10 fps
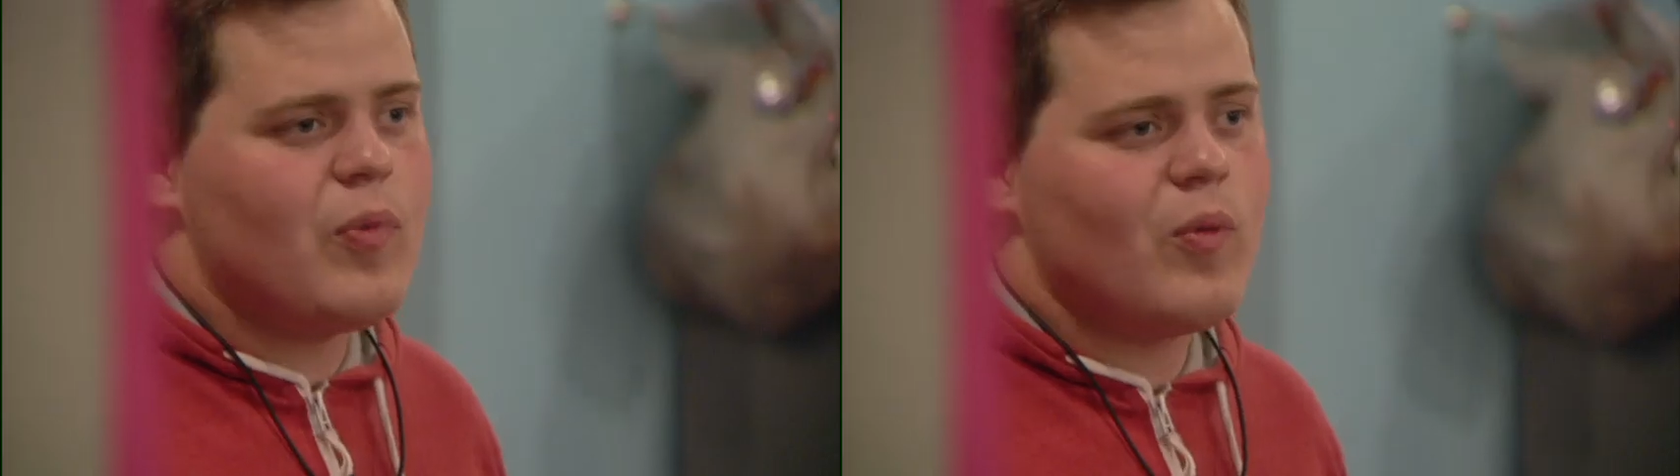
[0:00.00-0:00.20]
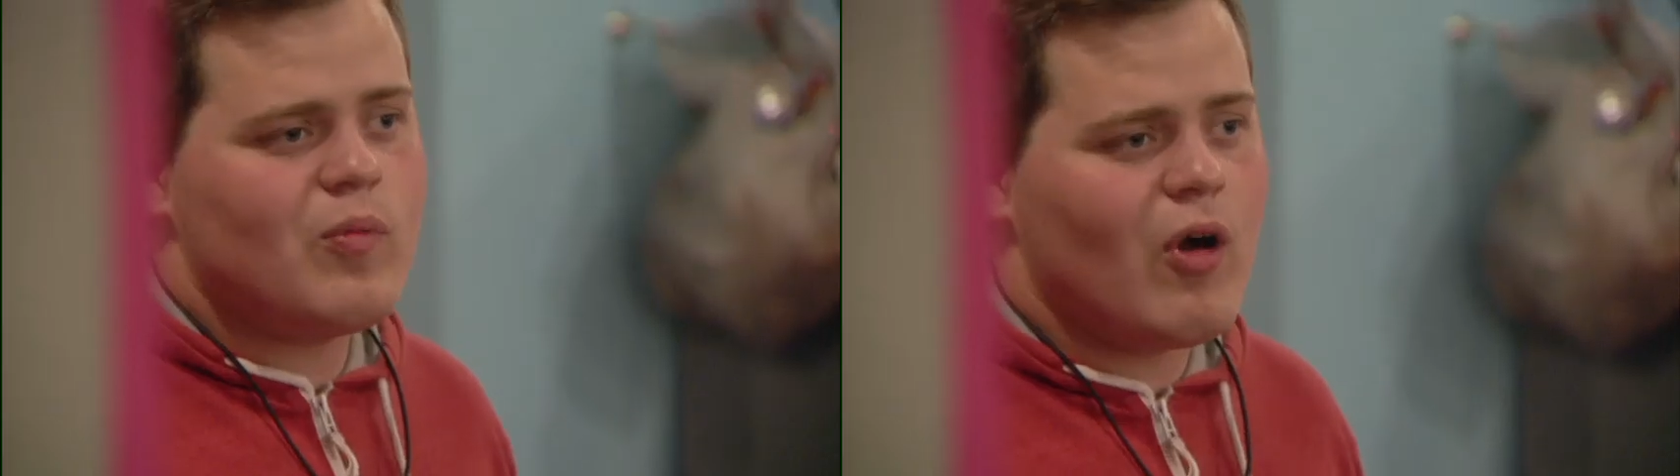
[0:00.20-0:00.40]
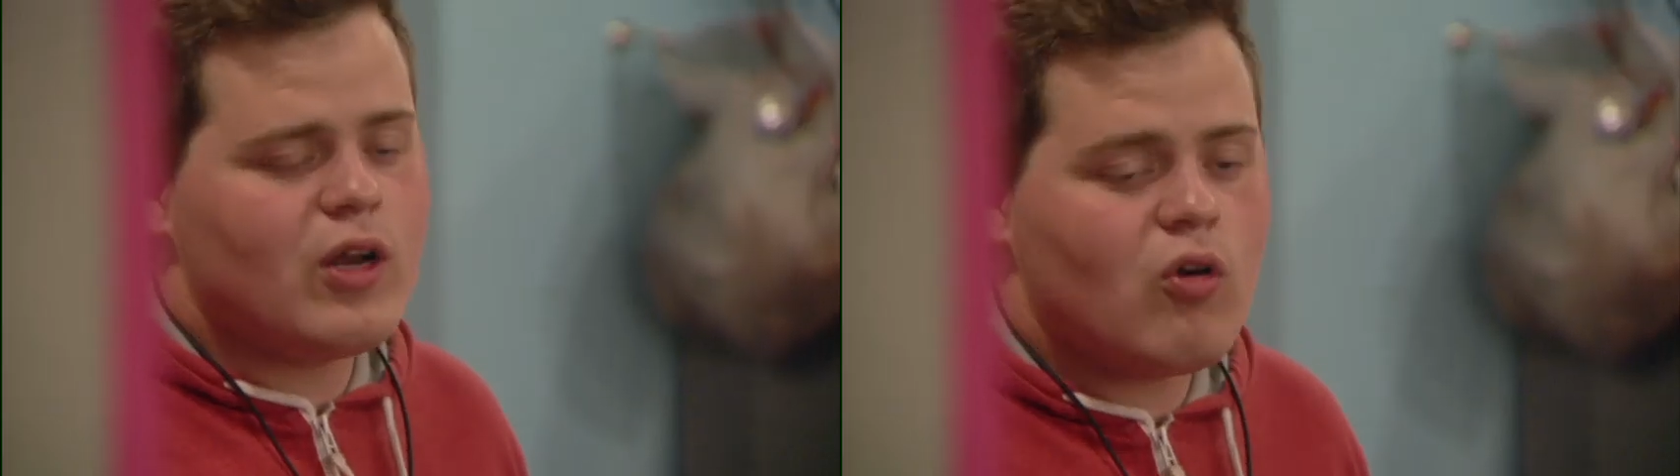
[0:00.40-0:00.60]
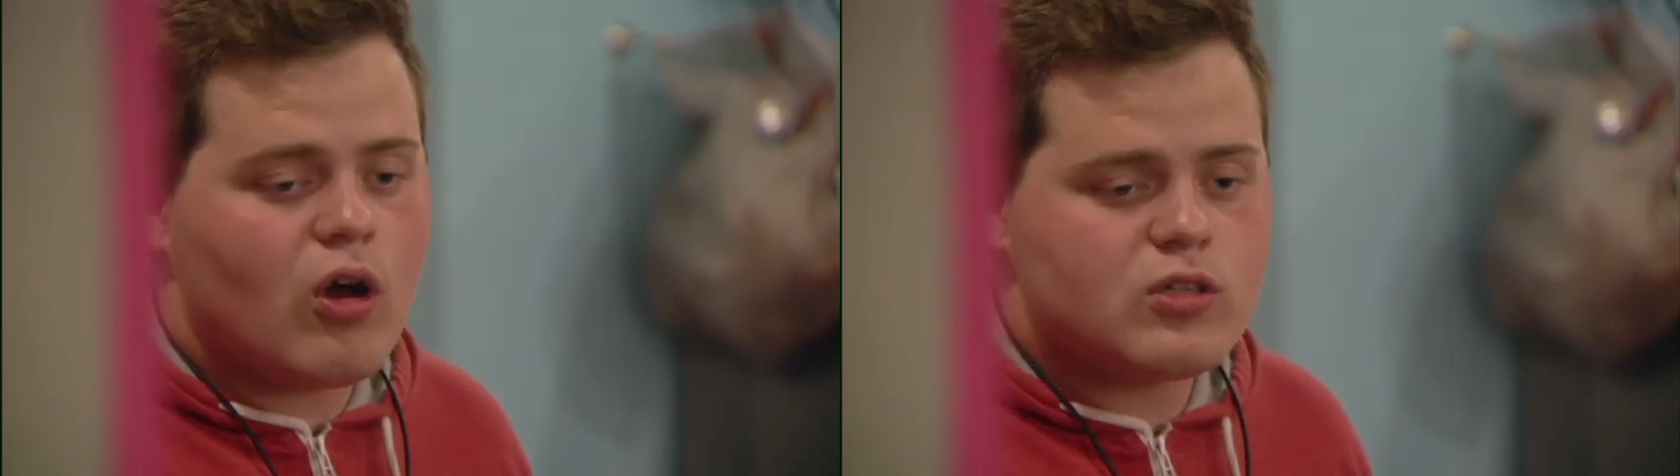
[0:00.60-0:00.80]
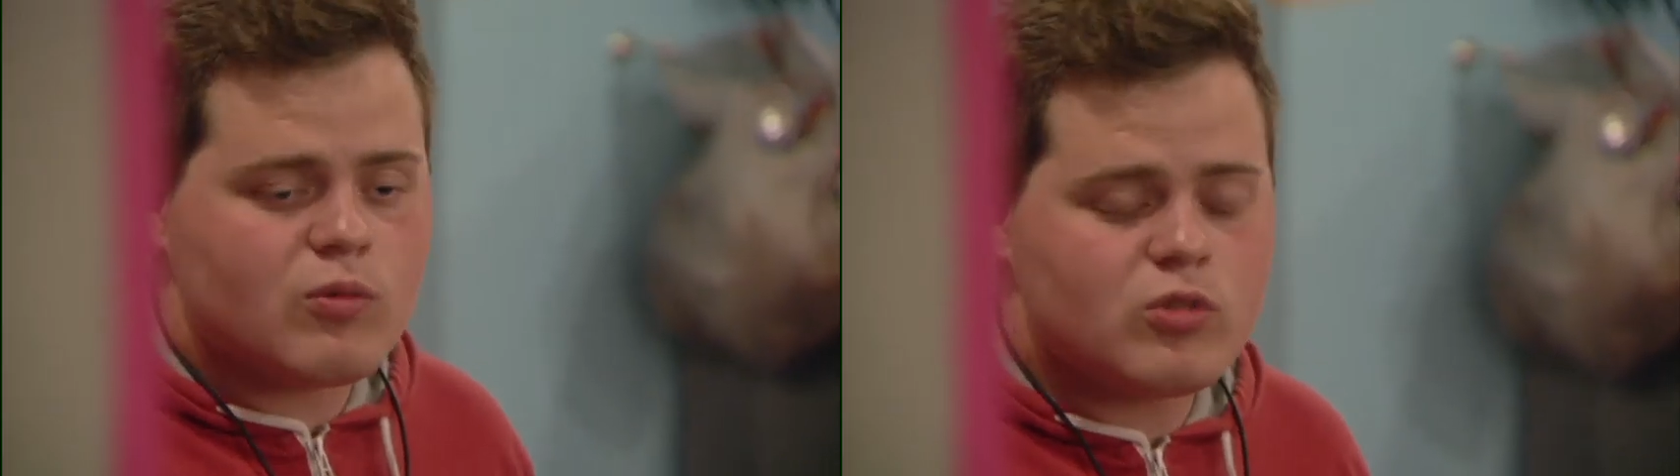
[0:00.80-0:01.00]
but we might
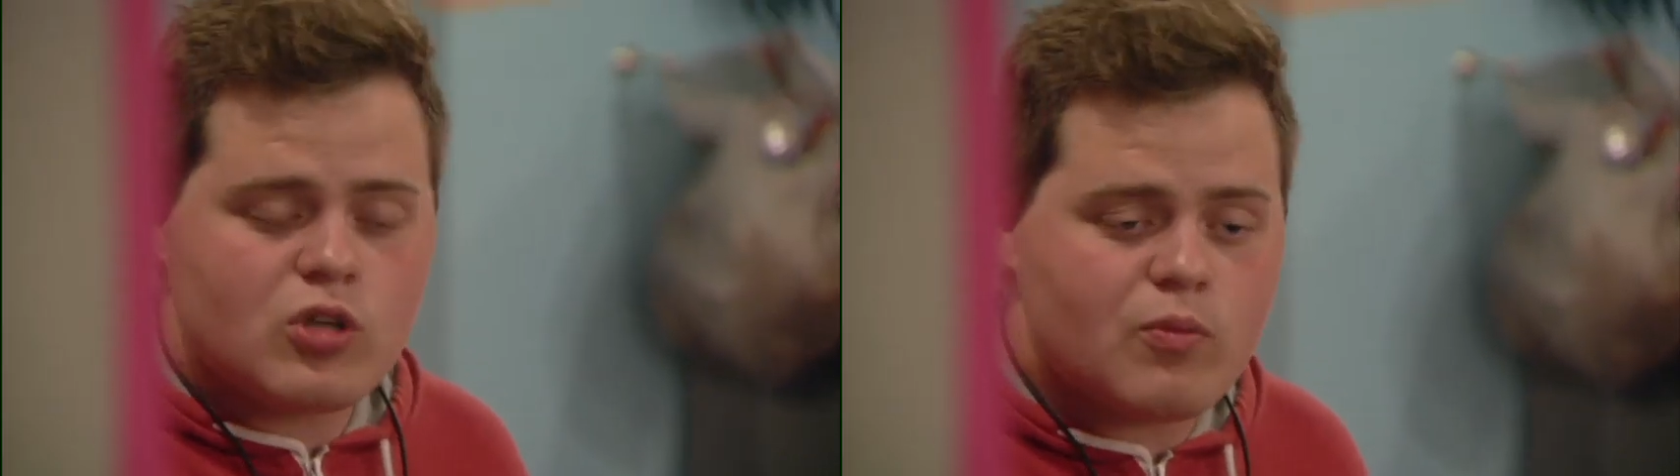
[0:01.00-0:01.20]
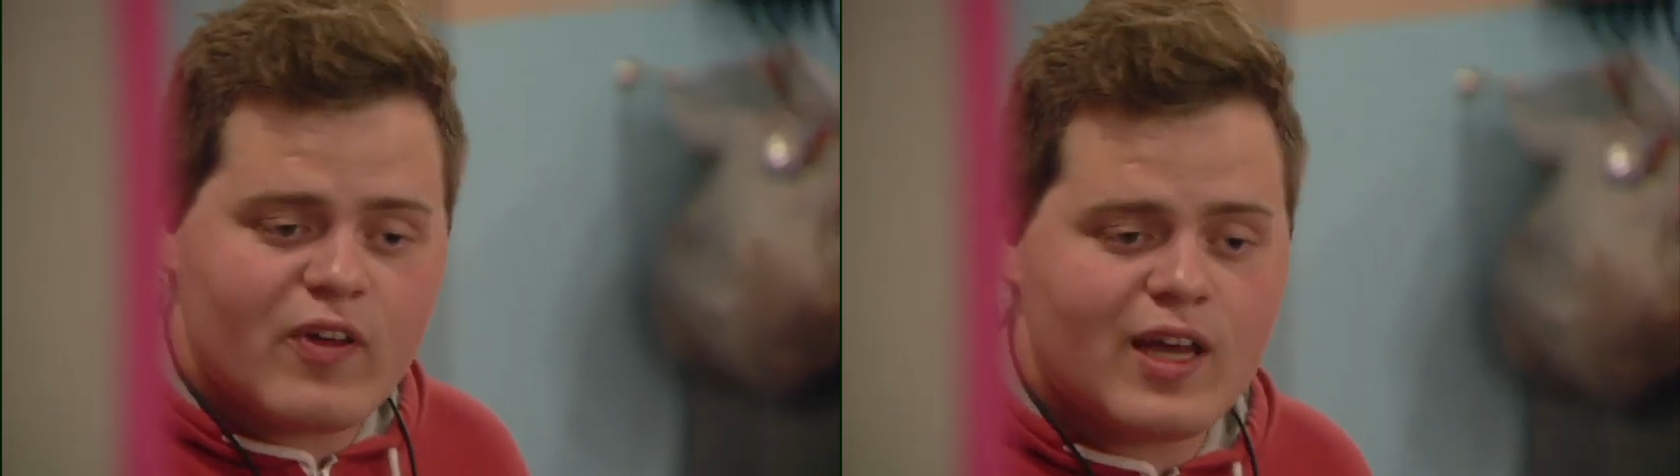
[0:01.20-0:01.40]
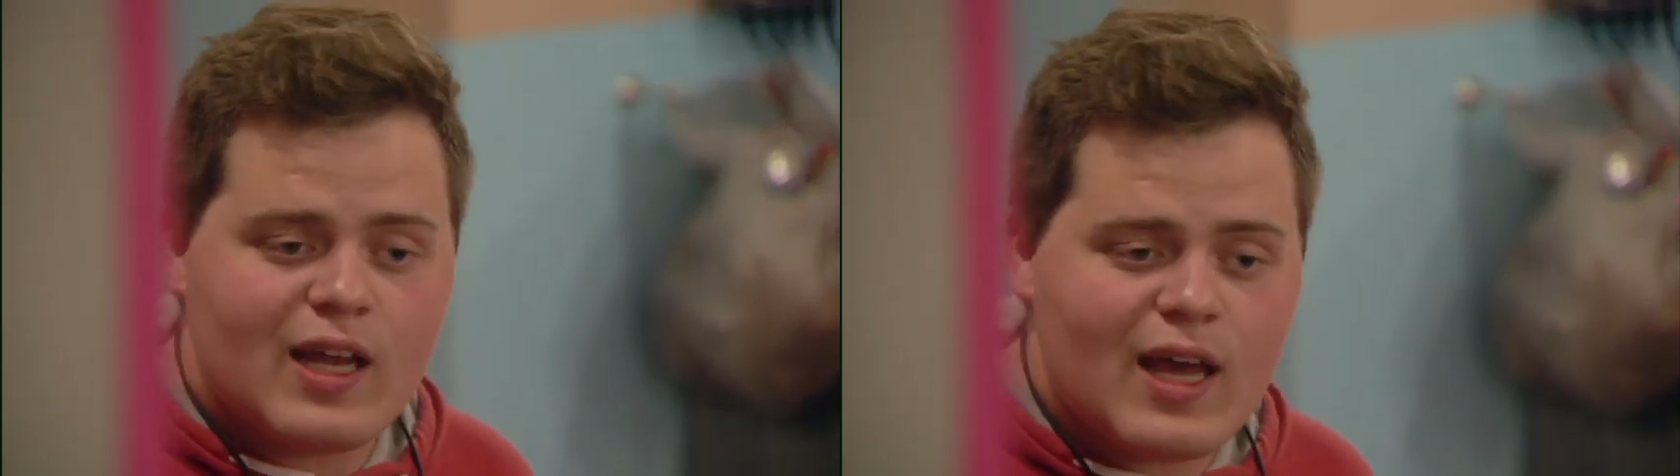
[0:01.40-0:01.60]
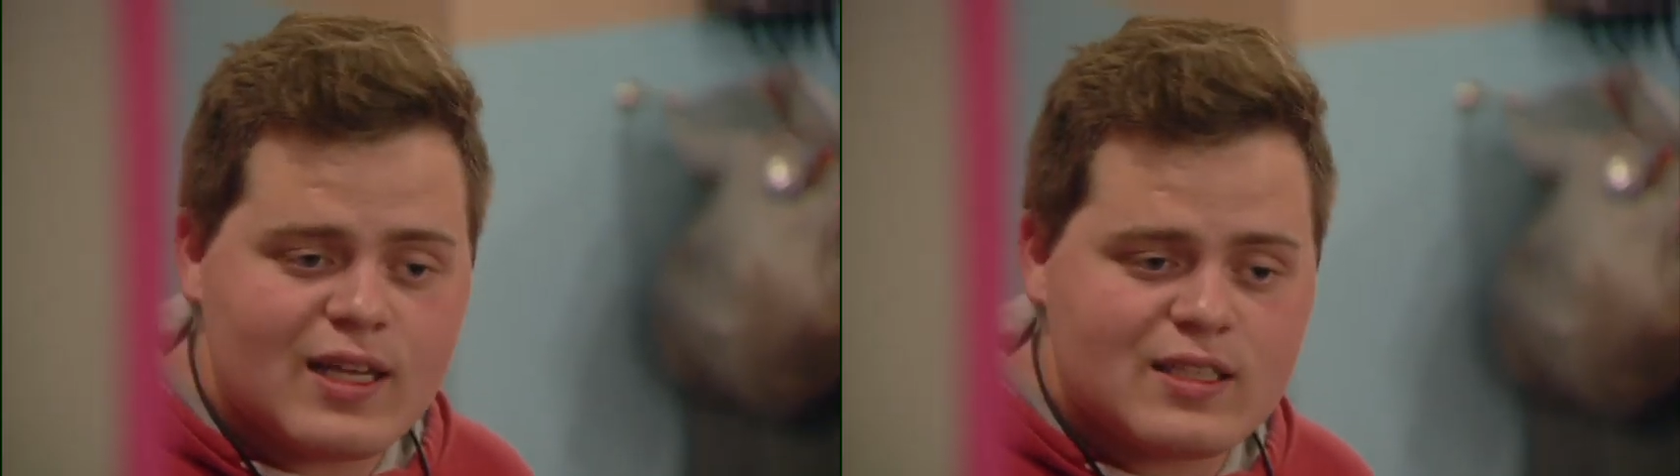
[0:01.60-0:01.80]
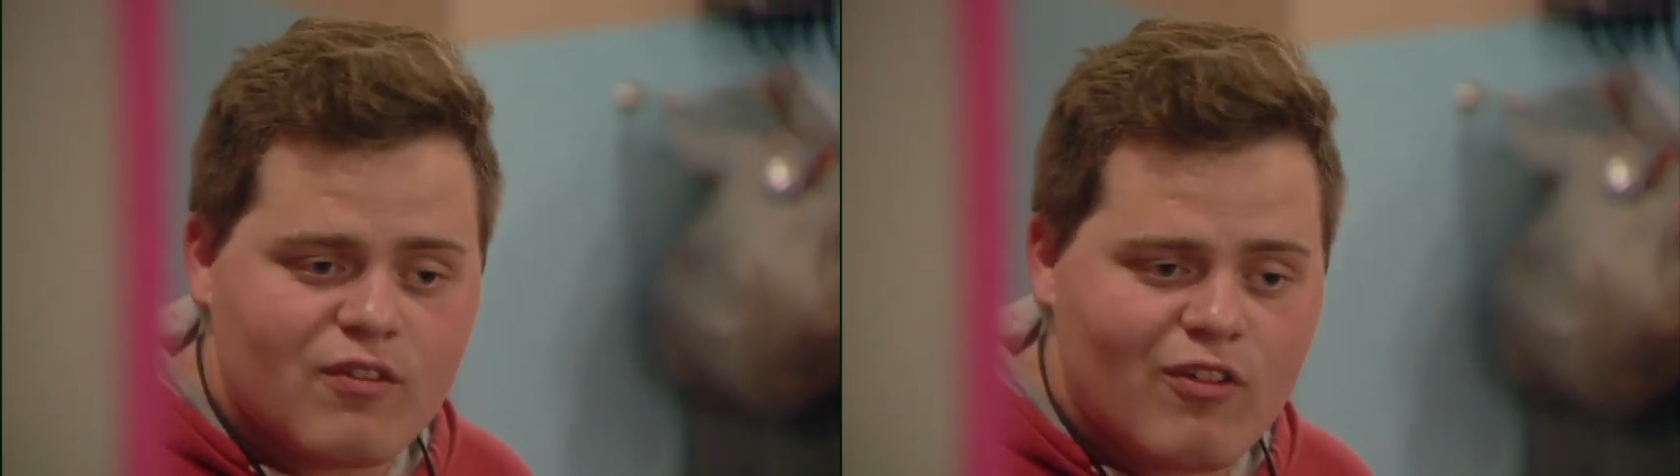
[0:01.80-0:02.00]
not. I was like, well, stop thinking
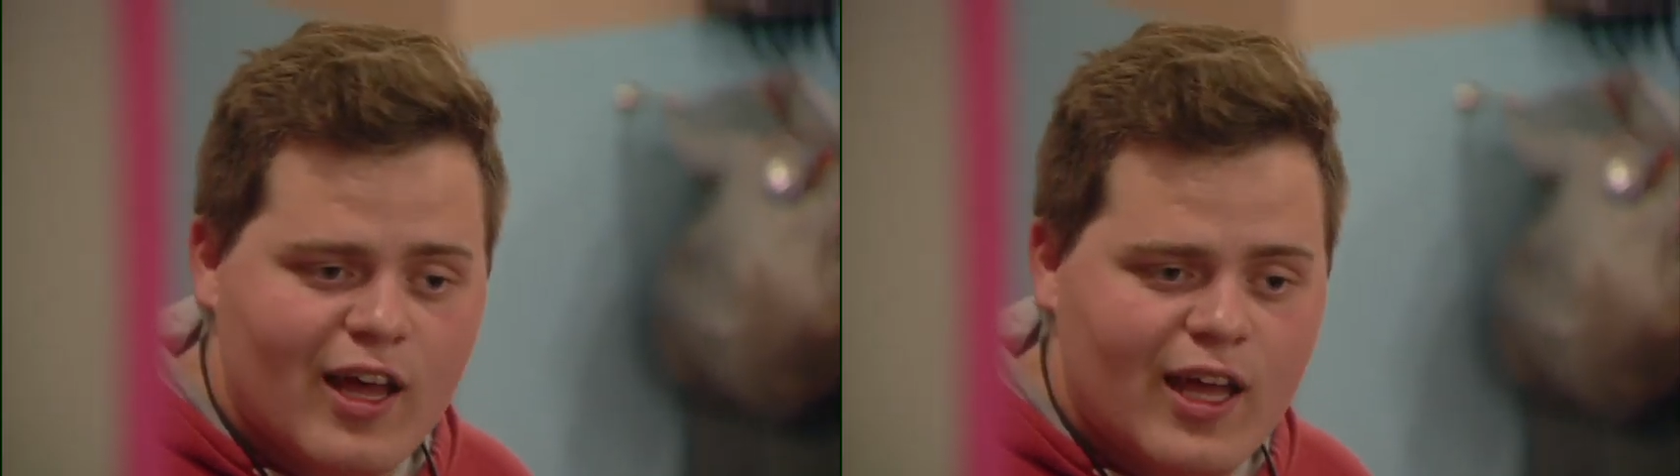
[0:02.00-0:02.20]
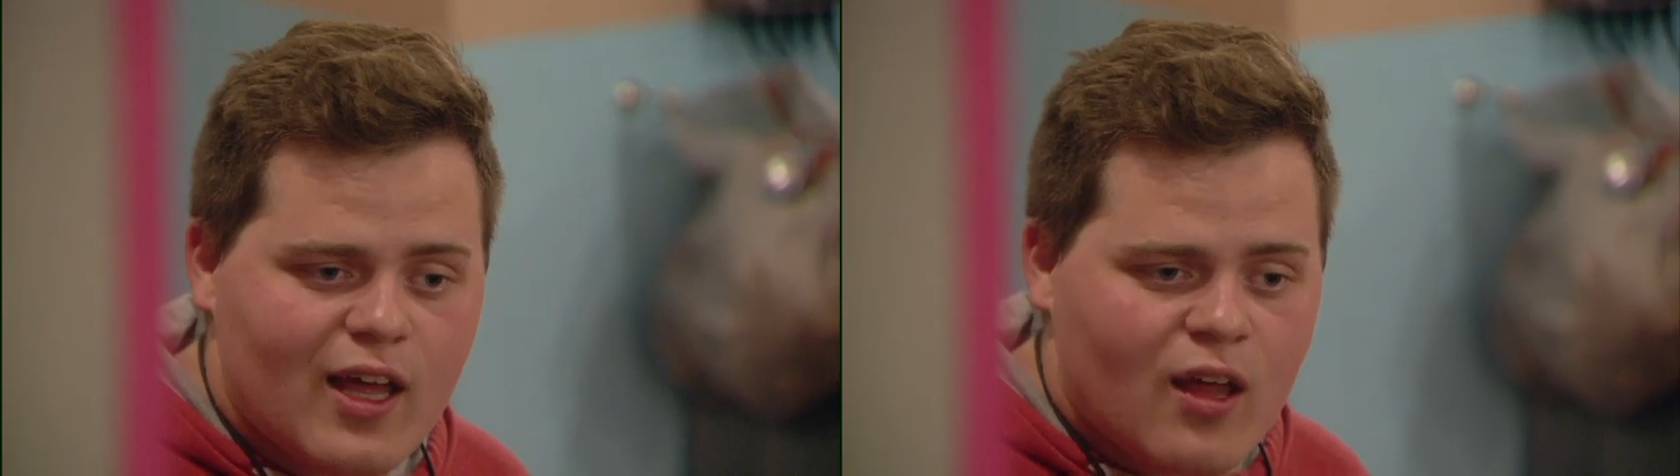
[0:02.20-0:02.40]
negatively.